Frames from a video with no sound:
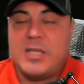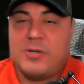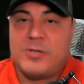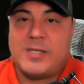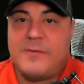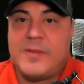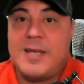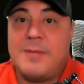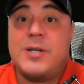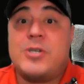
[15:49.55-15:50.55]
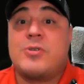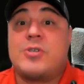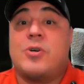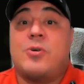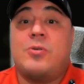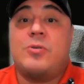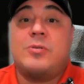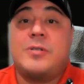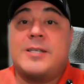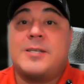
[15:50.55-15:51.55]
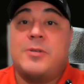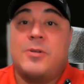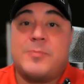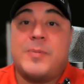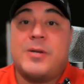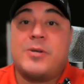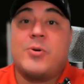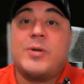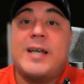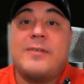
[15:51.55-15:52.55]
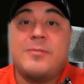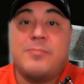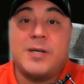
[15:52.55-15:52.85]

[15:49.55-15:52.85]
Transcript: you'll suffer that, but your soul and you know spirit go to heaven,